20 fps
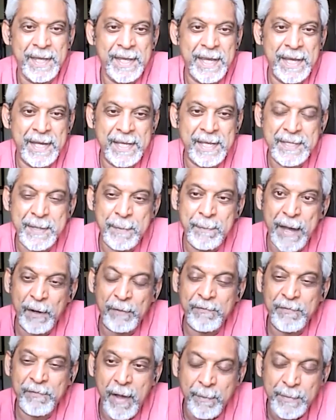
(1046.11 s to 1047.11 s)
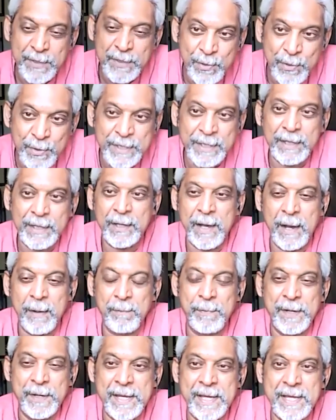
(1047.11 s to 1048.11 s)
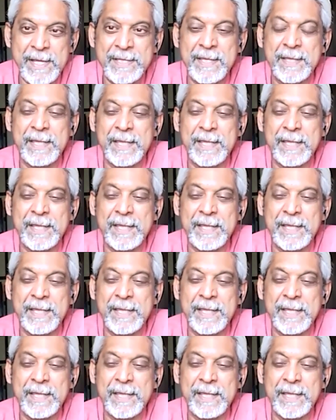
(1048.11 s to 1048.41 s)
It is about pharmaceutical companies